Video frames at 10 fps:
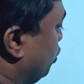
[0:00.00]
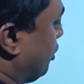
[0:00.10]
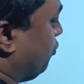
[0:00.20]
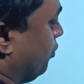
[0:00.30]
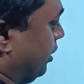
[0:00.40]

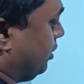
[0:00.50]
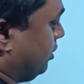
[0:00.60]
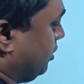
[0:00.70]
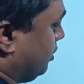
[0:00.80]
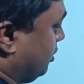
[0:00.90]

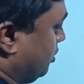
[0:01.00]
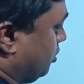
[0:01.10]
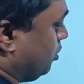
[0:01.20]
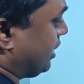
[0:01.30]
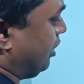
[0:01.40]
2f1,
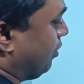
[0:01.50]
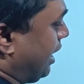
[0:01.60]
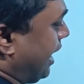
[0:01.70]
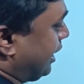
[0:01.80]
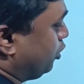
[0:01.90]
okay, one
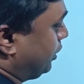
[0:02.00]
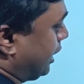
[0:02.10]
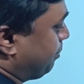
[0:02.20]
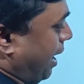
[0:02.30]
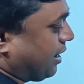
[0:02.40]
light you
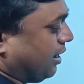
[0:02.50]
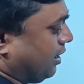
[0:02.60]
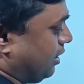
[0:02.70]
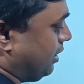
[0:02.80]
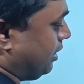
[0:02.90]
take
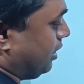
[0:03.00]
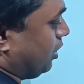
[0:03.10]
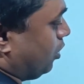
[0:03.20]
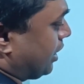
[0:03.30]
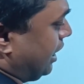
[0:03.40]
parallel.
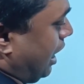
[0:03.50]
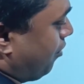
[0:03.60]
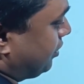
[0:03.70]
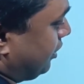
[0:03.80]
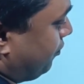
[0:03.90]
Okay,
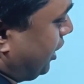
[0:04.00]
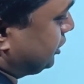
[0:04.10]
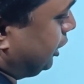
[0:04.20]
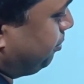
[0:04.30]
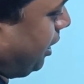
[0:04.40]
after
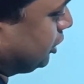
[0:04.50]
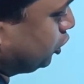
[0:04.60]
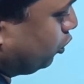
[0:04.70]
refraction it passes